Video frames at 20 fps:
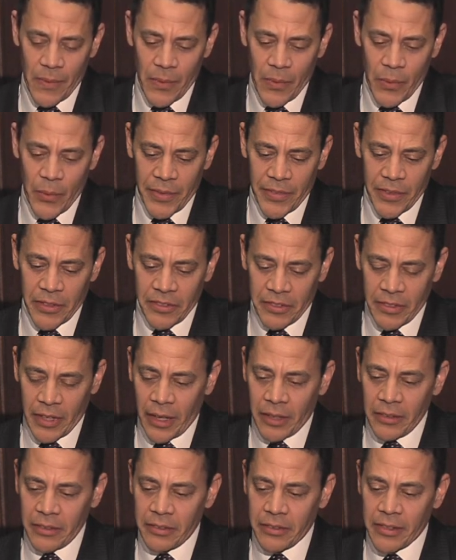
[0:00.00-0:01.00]
with a
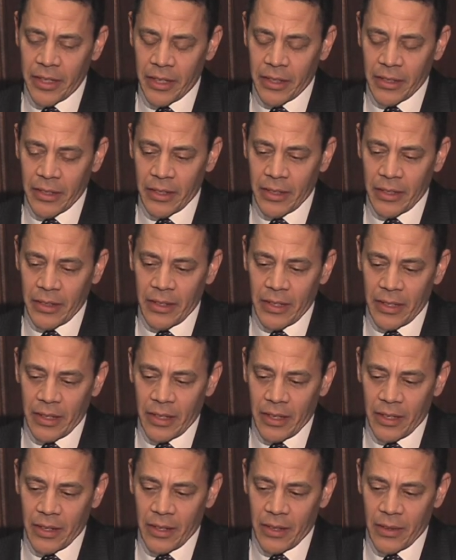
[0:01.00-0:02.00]
sense that
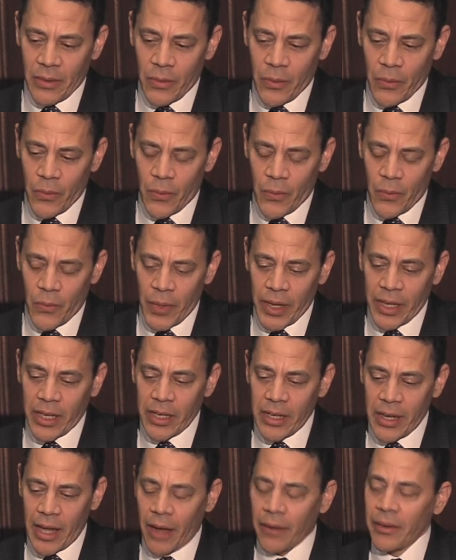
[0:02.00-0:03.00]
we
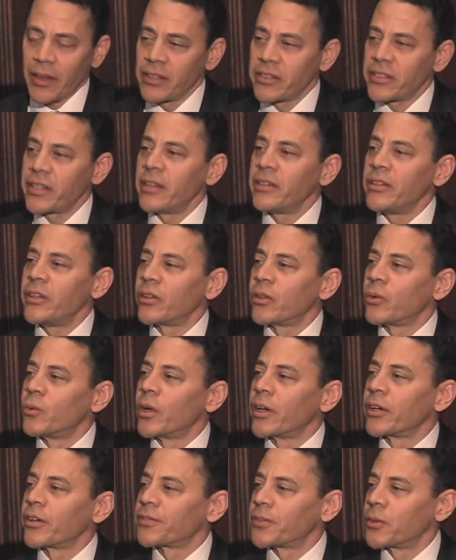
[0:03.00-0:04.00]
can now continue the
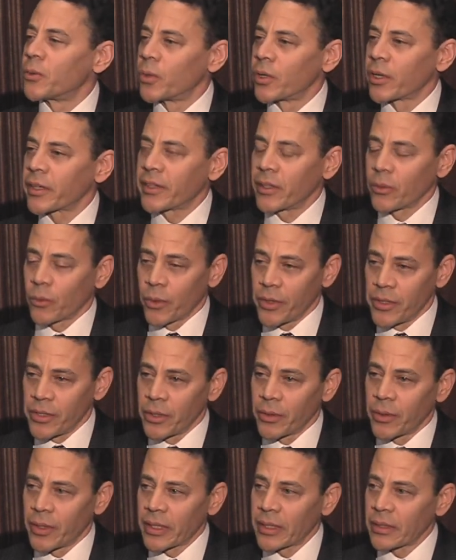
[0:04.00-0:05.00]
wonderful work that we're
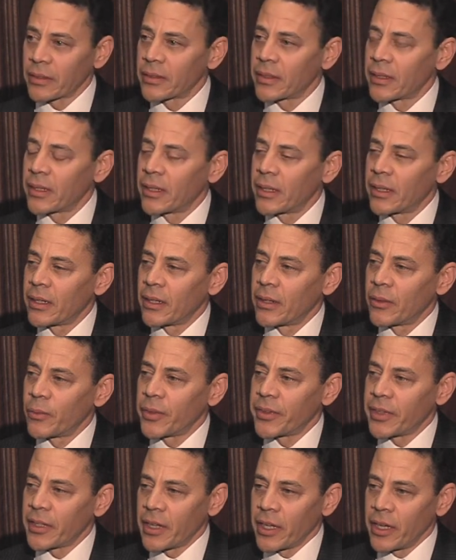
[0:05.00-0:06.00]
doing
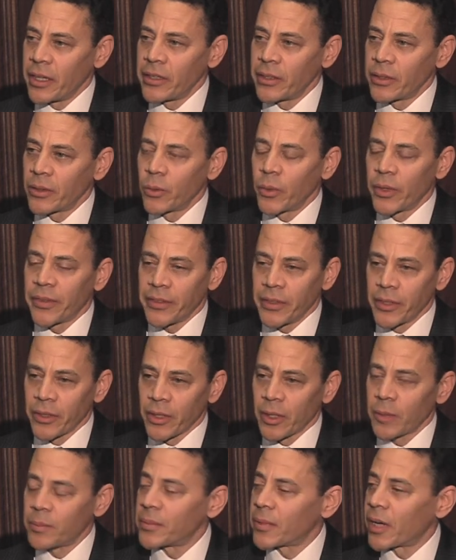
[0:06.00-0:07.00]
with the EU, with
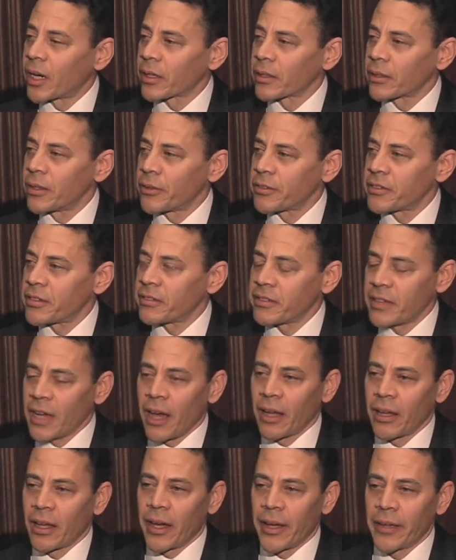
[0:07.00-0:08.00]
Europe, our closest
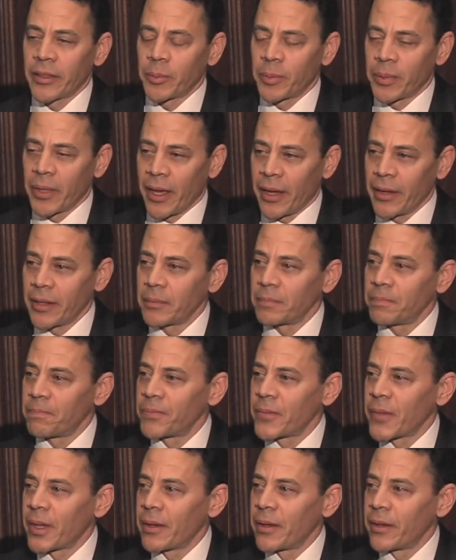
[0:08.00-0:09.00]
ally on the planet.
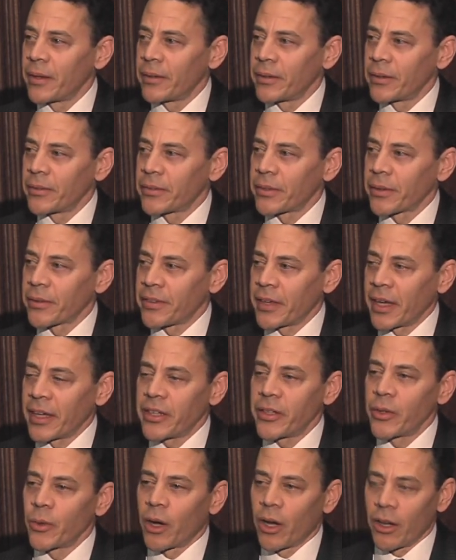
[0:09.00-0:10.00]
So
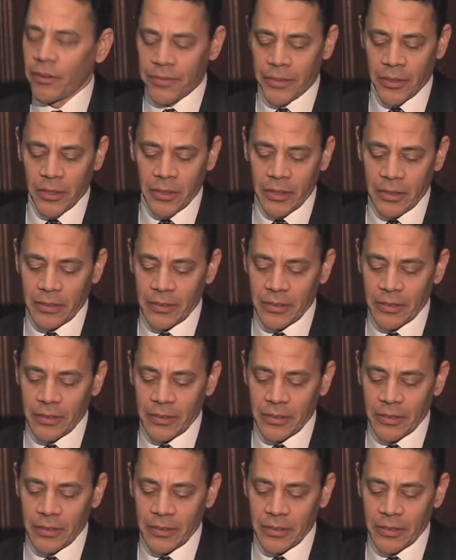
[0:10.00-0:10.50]
thank you all for